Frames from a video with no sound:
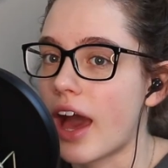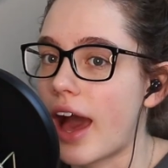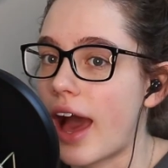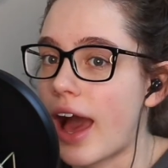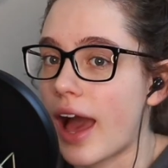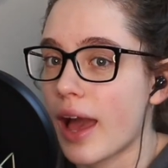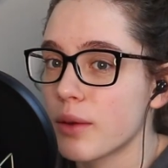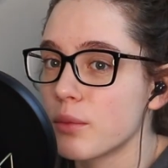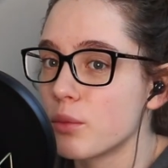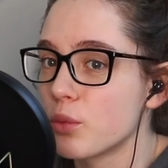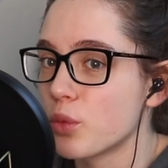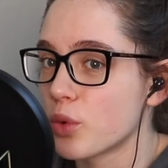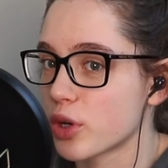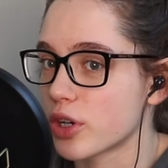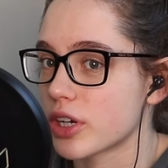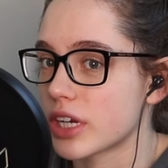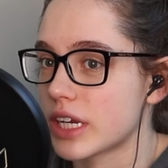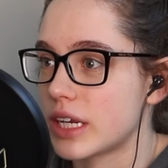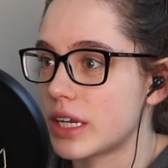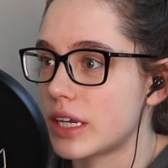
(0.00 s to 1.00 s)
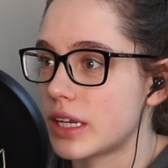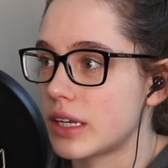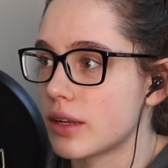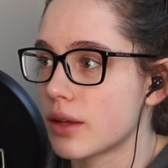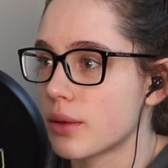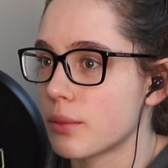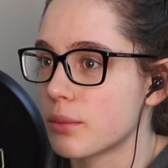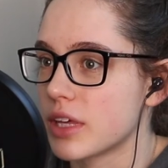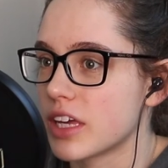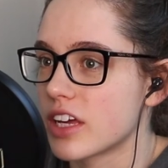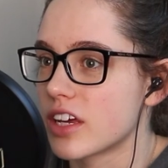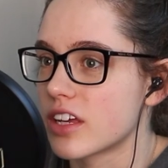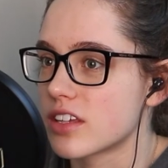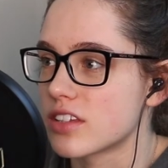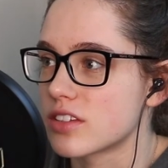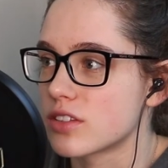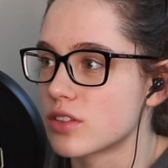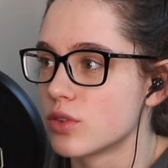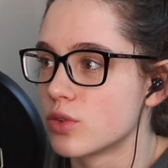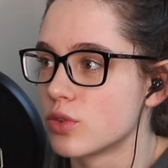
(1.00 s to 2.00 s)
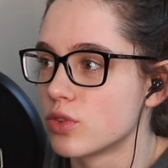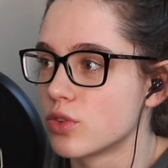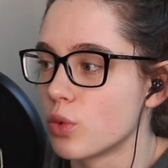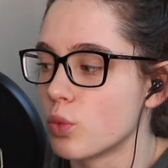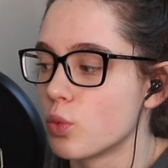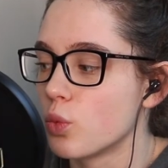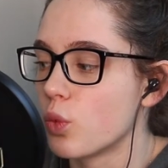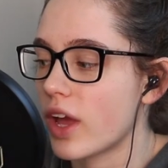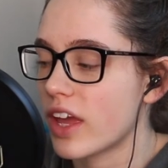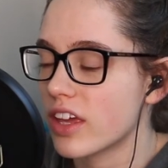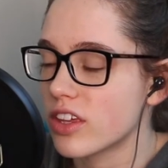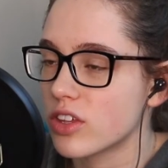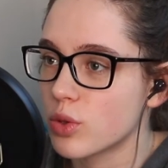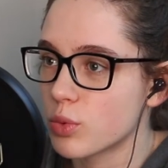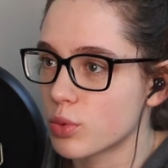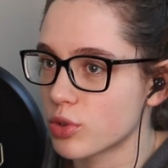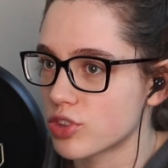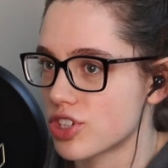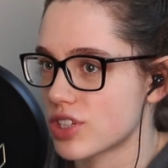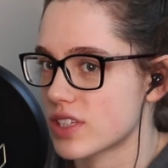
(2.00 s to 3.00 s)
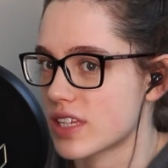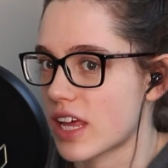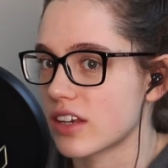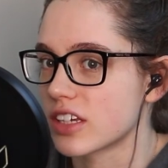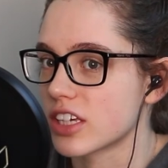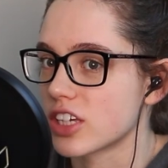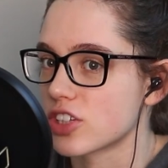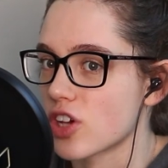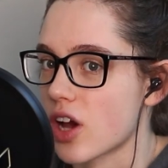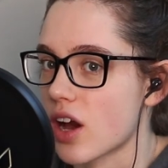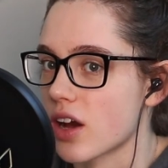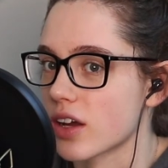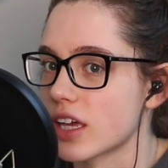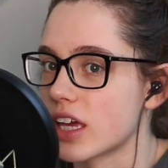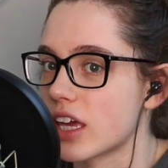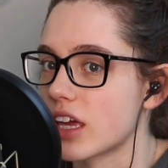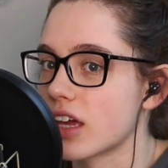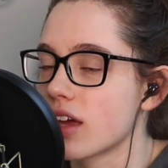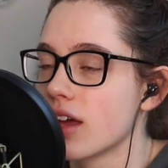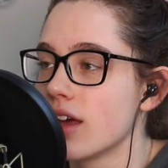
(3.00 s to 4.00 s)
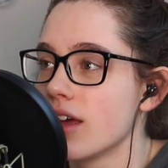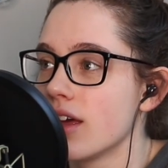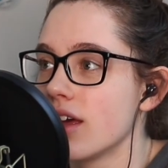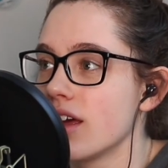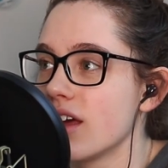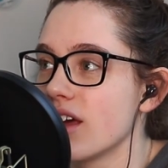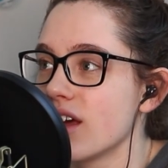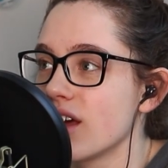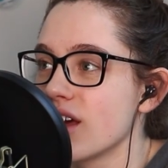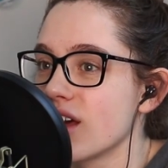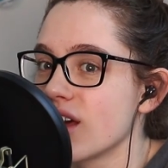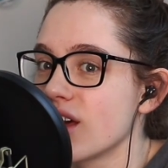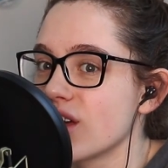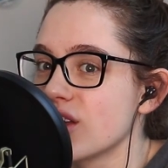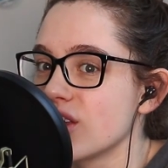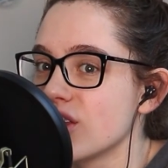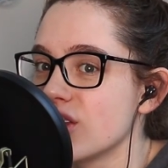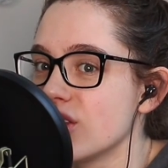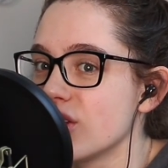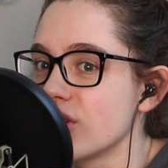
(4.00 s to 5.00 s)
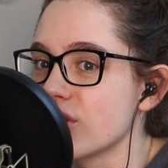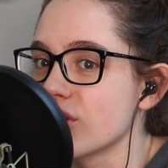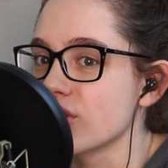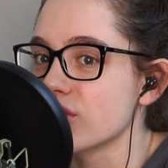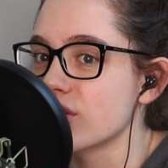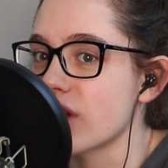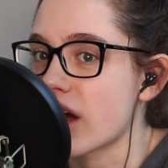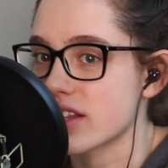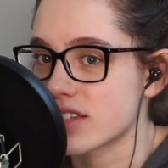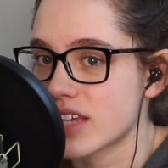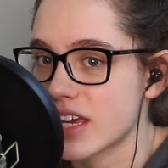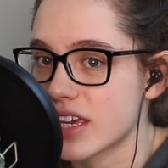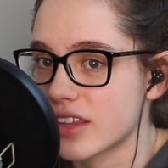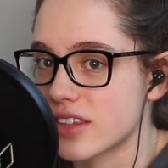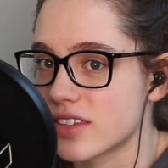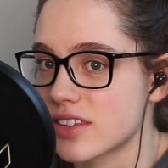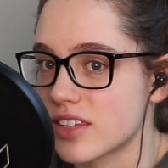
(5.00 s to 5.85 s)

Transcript: I'm worried, because the way you were just sounding and talking, you're not taking this